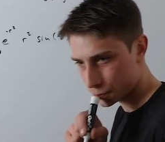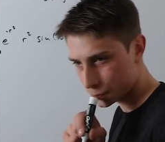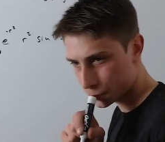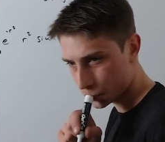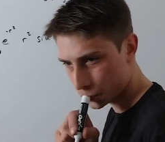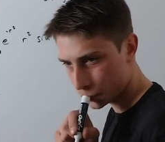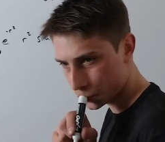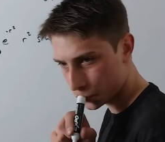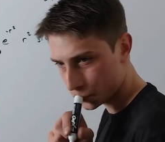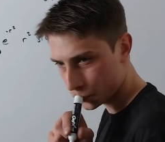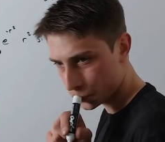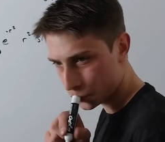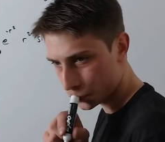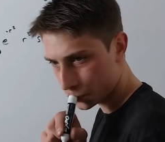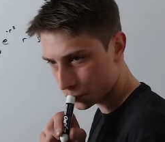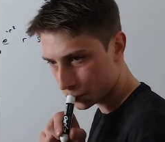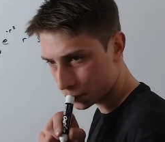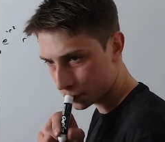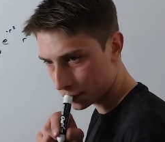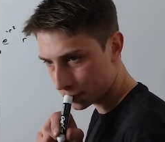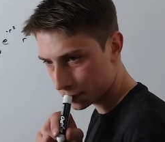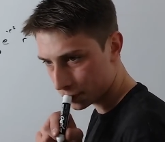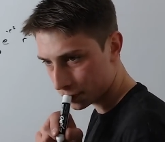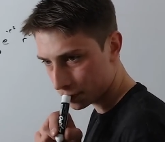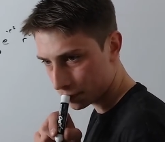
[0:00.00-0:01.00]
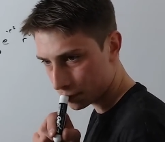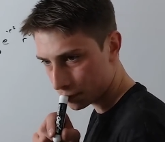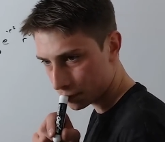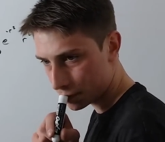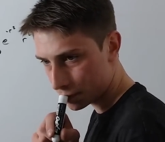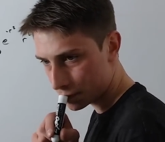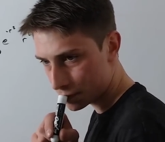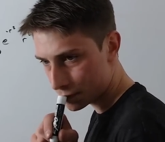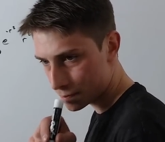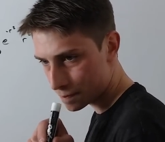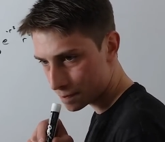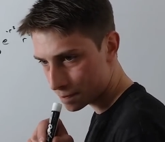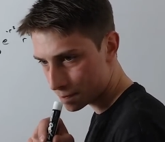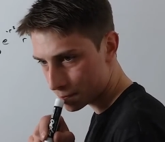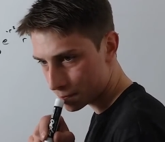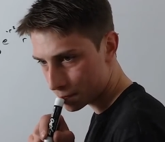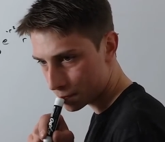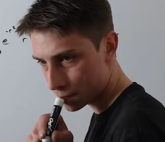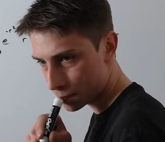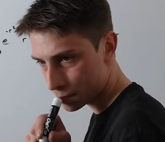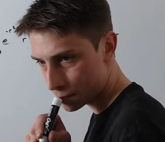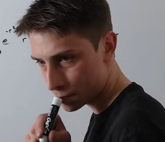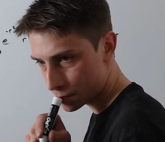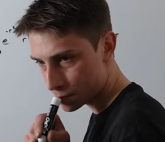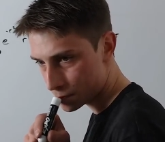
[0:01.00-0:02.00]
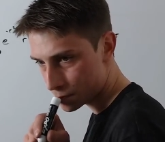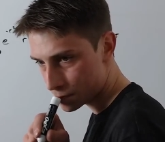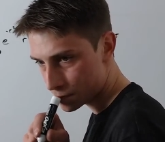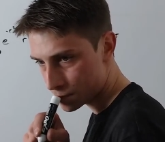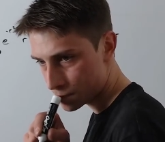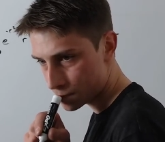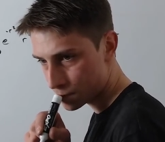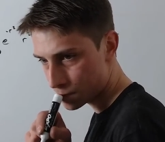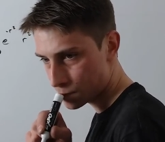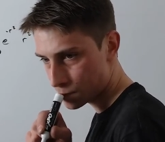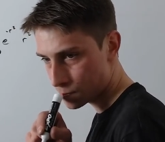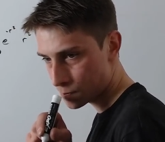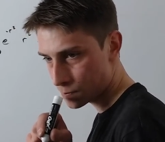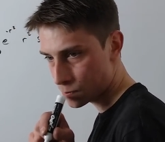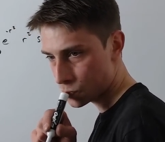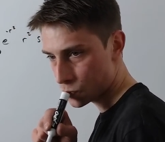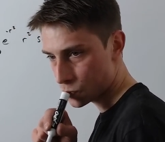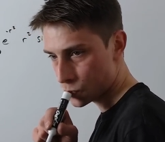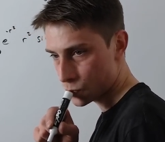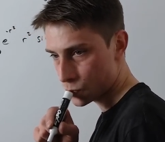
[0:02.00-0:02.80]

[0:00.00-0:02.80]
Nothing is said.